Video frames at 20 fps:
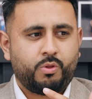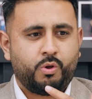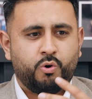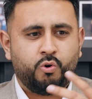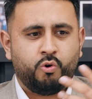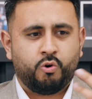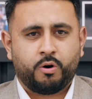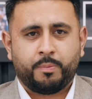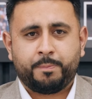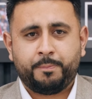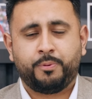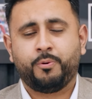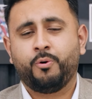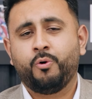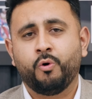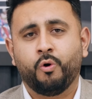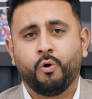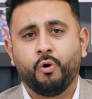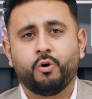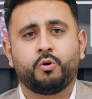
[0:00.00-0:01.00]
or a
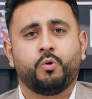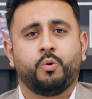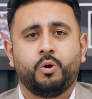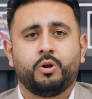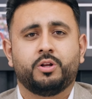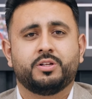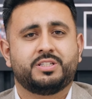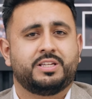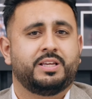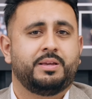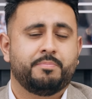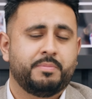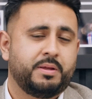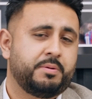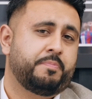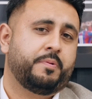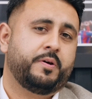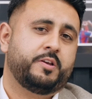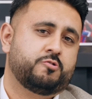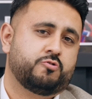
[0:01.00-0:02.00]
poor quality
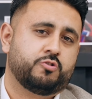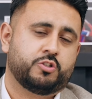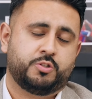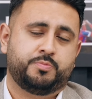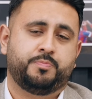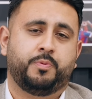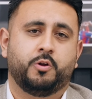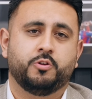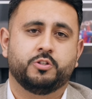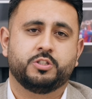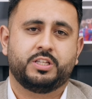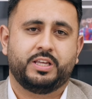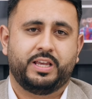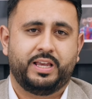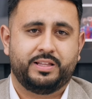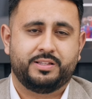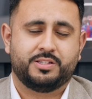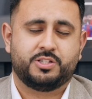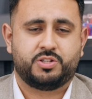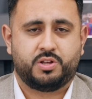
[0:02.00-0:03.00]
mid-bass response
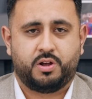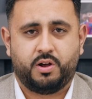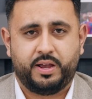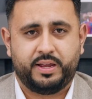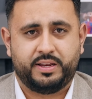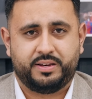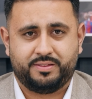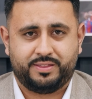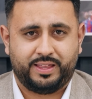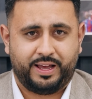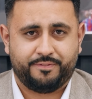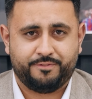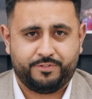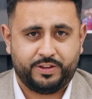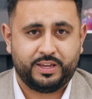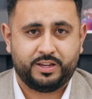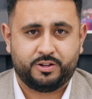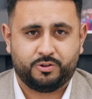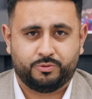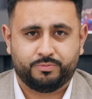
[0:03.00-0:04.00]
inside that
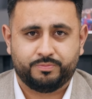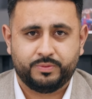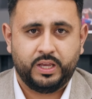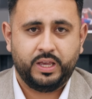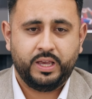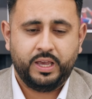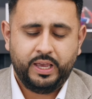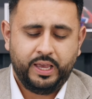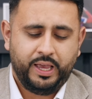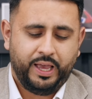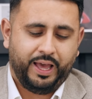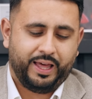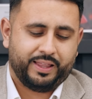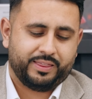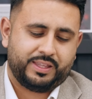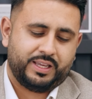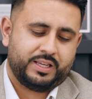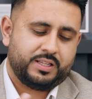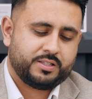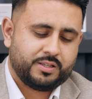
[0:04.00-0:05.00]
vehicle. And
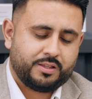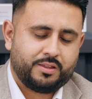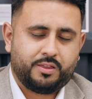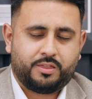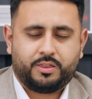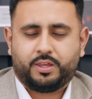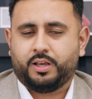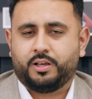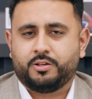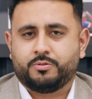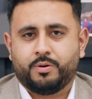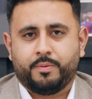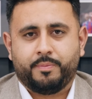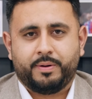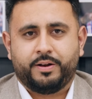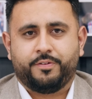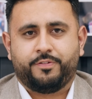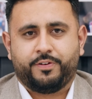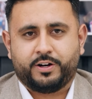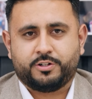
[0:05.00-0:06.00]
these are the things where
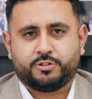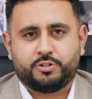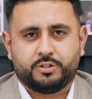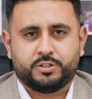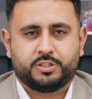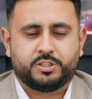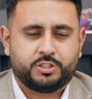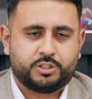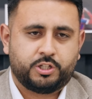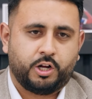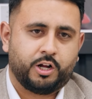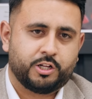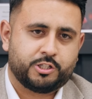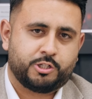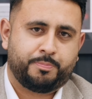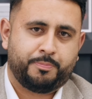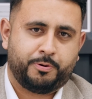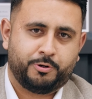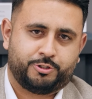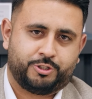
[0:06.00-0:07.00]
manufacturers start
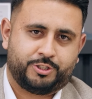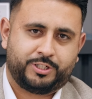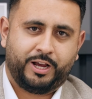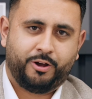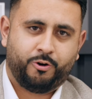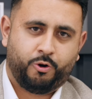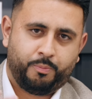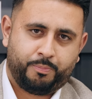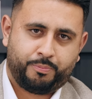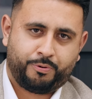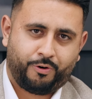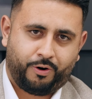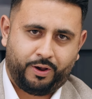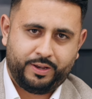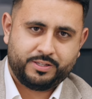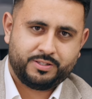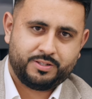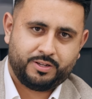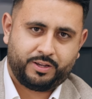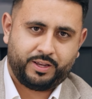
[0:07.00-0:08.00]
to push down on
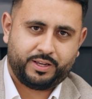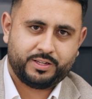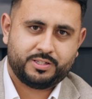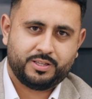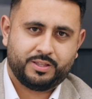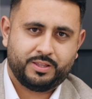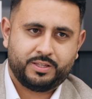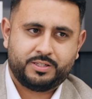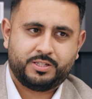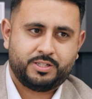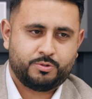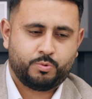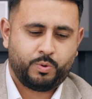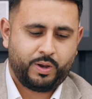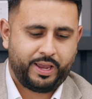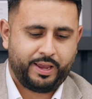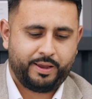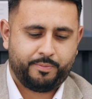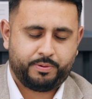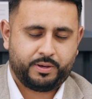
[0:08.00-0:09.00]
price, okay? So this is
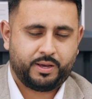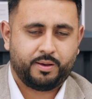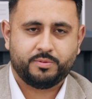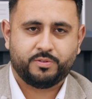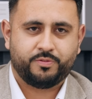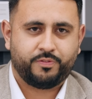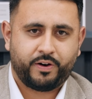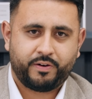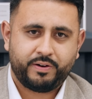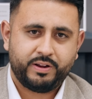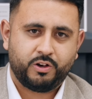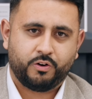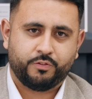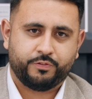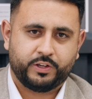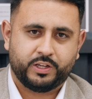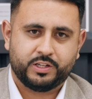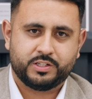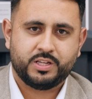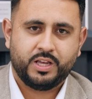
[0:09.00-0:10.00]
where it becomes very
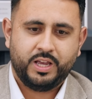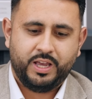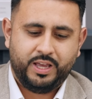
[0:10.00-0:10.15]
obvious